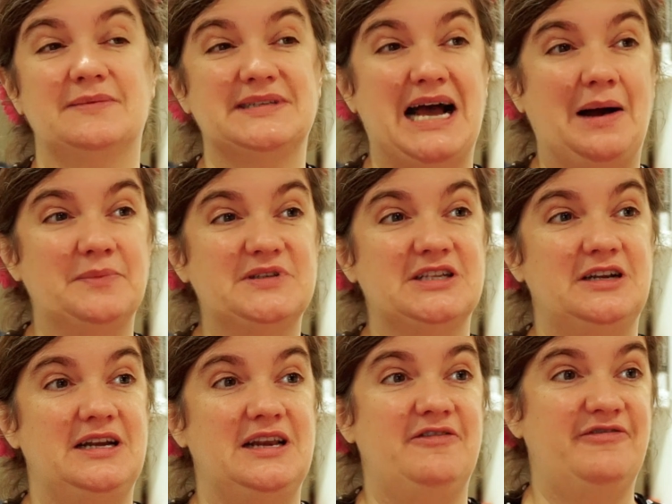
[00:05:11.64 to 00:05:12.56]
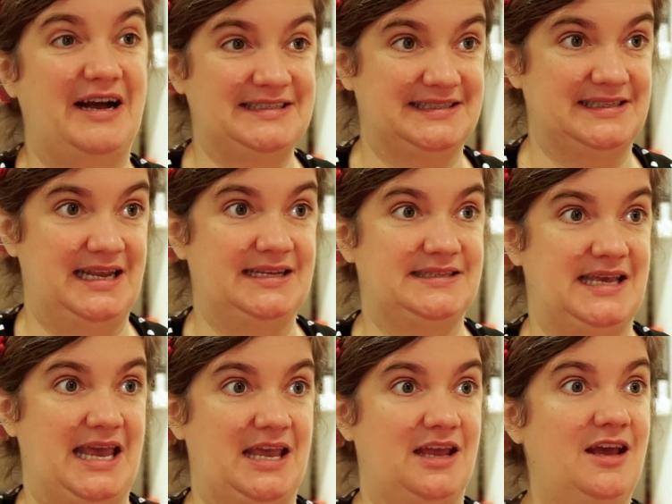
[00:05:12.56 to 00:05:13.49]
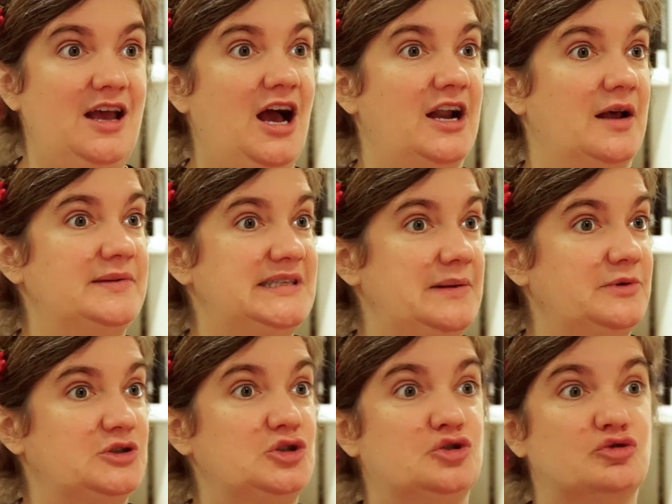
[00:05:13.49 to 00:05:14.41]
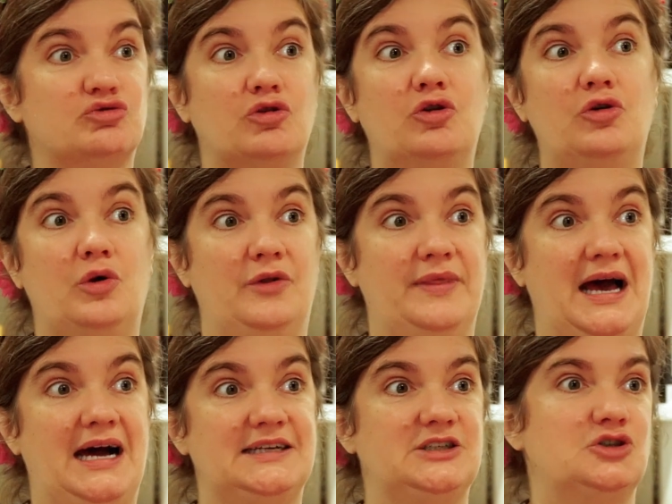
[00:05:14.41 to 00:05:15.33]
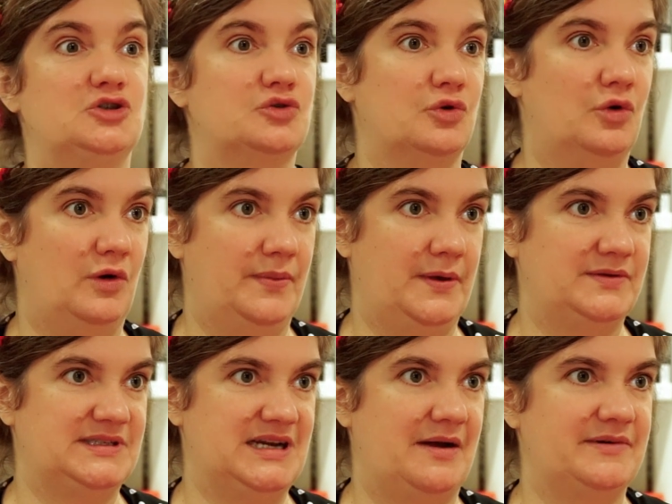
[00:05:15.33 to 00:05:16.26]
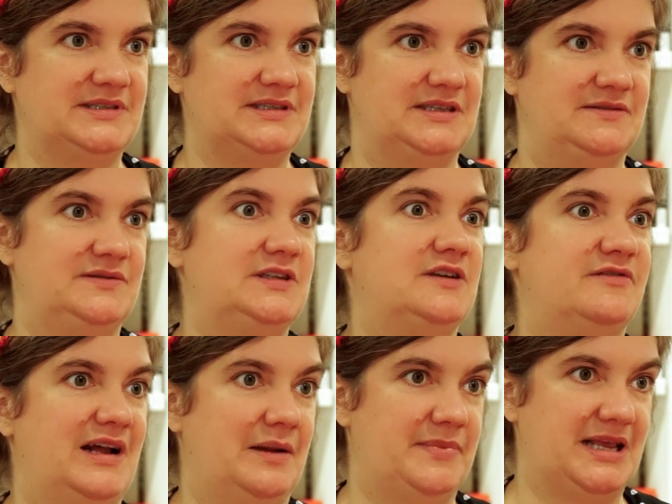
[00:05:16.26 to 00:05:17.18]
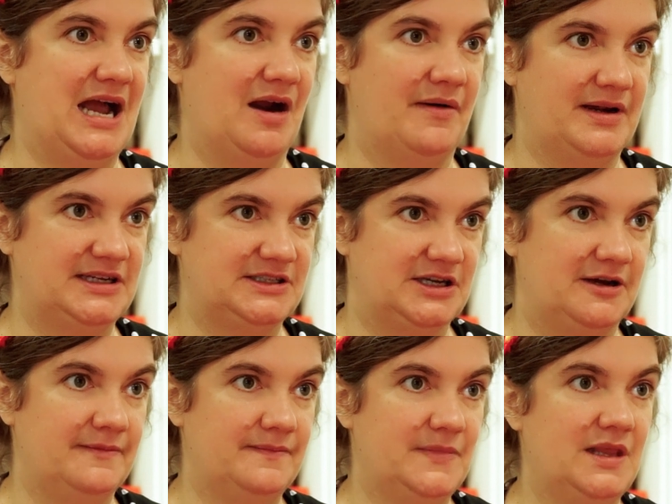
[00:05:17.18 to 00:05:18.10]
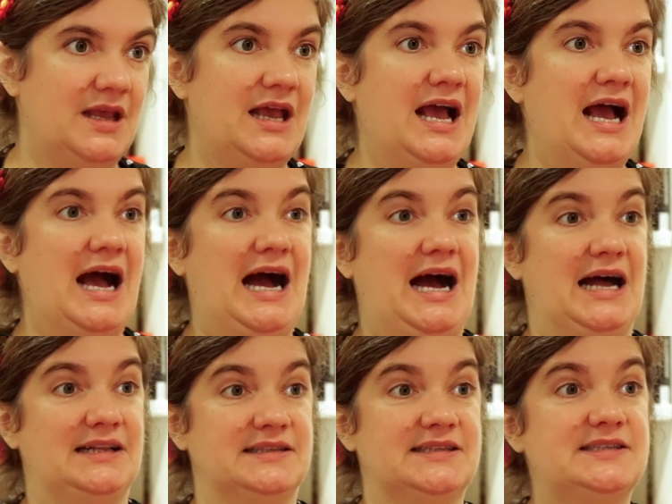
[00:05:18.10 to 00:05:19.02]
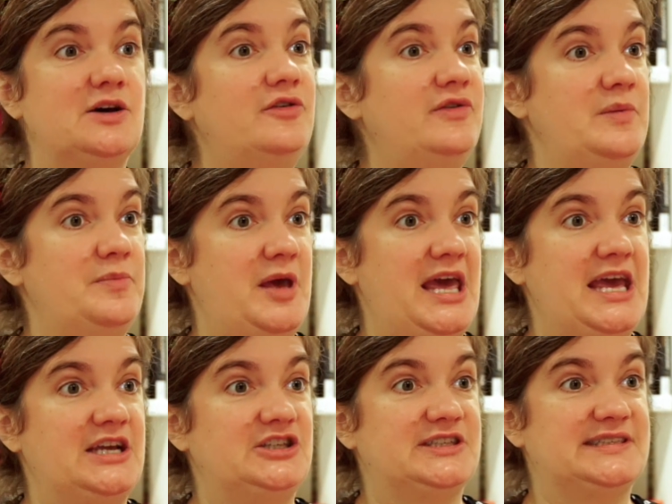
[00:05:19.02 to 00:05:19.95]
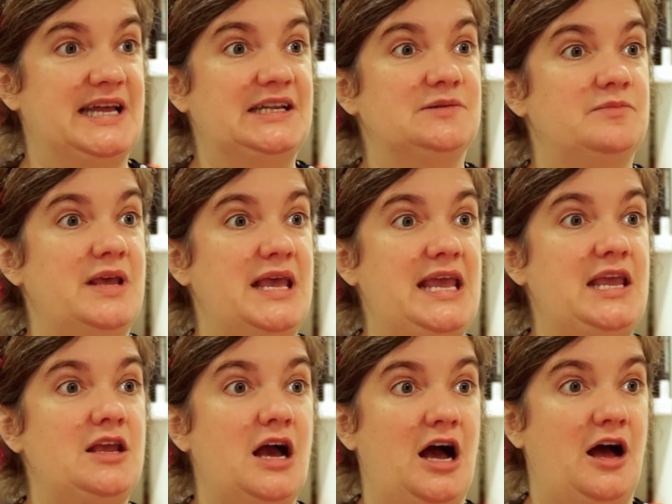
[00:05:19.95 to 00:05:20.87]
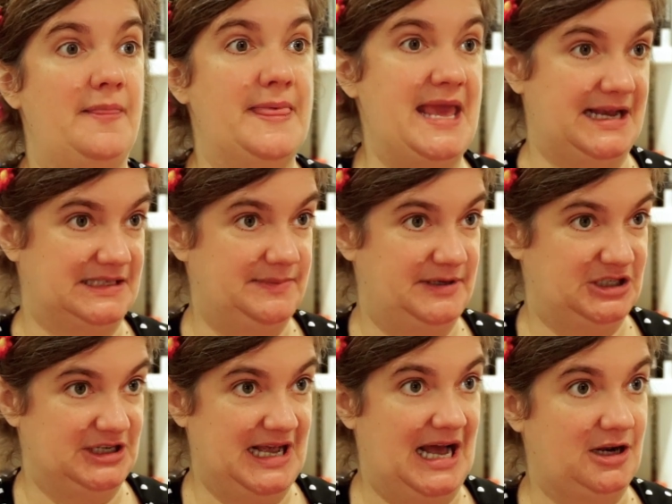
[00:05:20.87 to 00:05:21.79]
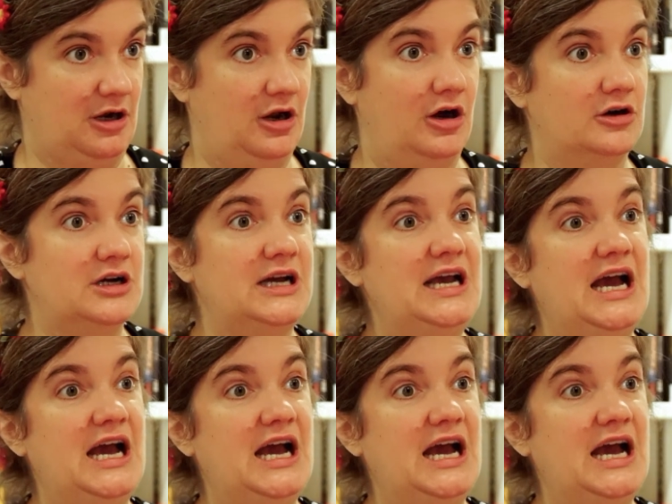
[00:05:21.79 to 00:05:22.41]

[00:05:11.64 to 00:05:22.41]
that was absolutely fascinating, and I was able to draw on that and draw on those narratives to develop the character. And Sophie Page sent me the exhibition catalogue,